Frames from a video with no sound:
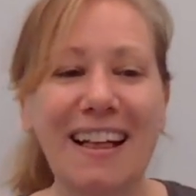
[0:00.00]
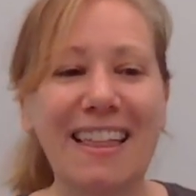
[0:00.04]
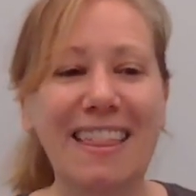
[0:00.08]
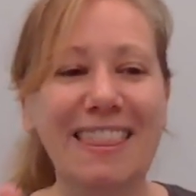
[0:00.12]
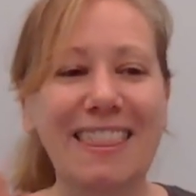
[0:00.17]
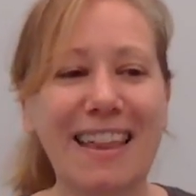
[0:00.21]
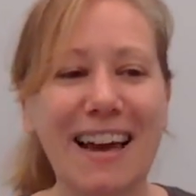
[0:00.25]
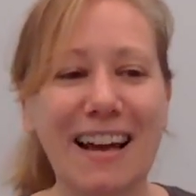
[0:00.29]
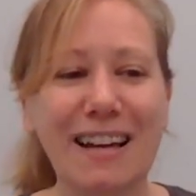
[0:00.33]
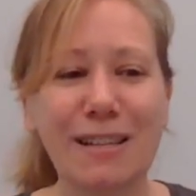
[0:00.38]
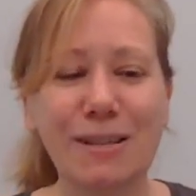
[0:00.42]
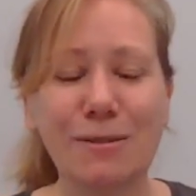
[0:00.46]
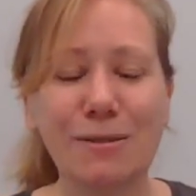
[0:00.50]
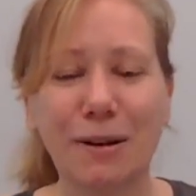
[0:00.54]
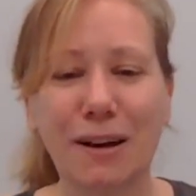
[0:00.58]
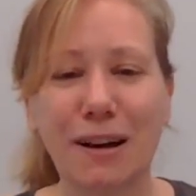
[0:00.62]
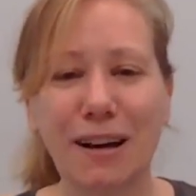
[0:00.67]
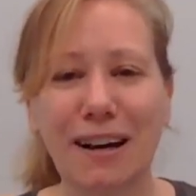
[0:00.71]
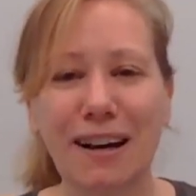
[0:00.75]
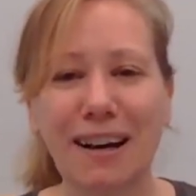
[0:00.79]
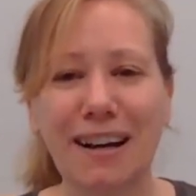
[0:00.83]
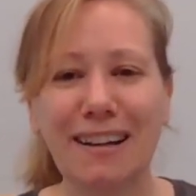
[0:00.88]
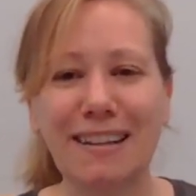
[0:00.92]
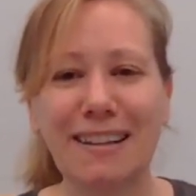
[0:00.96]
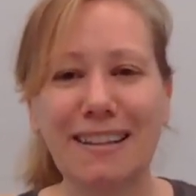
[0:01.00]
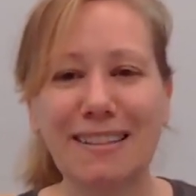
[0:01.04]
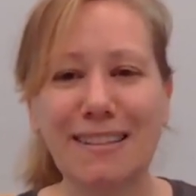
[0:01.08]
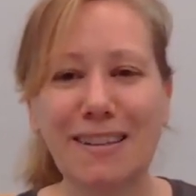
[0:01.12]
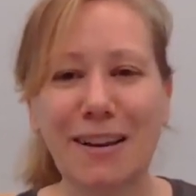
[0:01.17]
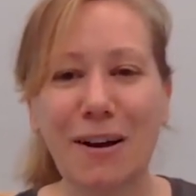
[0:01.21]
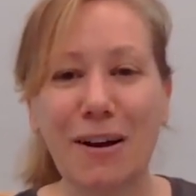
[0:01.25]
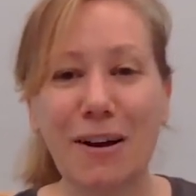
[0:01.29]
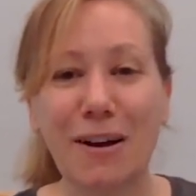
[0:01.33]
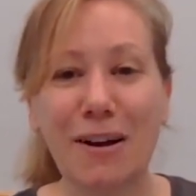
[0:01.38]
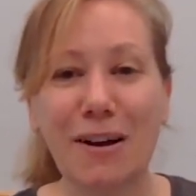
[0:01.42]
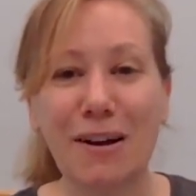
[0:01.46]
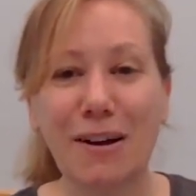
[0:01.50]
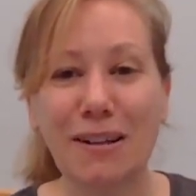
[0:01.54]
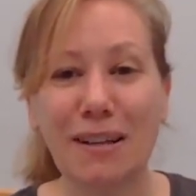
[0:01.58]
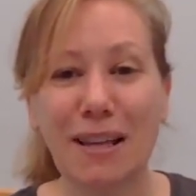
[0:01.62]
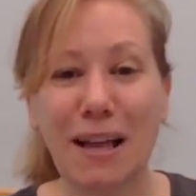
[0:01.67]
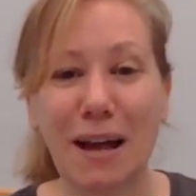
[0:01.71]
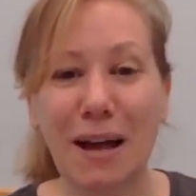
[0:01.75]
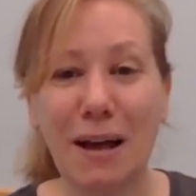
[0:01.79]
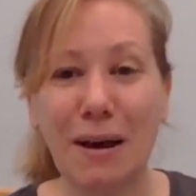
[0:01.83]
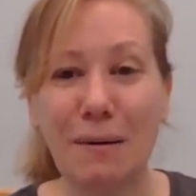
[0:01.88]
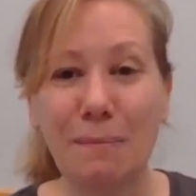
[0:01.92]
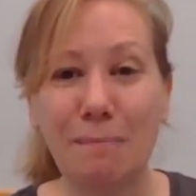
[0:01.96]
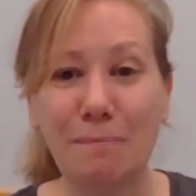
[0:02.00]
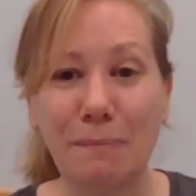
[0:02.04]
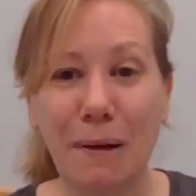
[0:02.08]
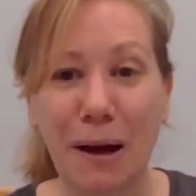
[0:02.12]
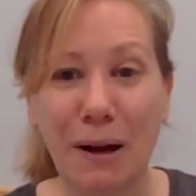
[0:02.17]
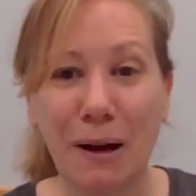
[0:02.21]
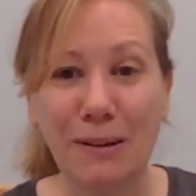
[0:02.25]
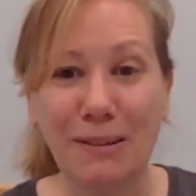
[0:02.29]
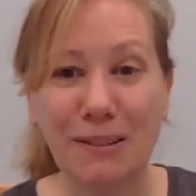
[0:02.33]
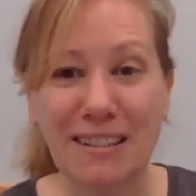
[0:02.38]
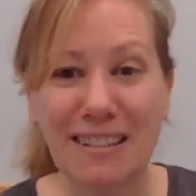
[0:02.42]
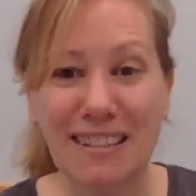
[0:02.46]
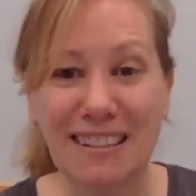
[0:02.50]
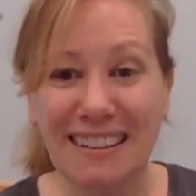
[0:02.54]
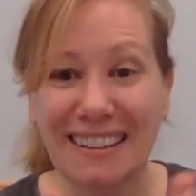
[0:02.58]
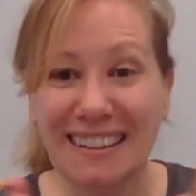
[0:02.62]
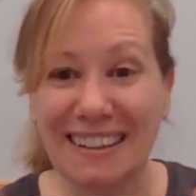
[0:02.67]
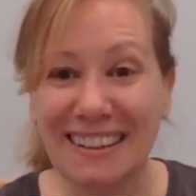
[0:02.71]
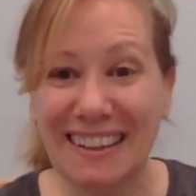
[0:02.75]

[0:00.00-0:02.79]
That's what it's all about.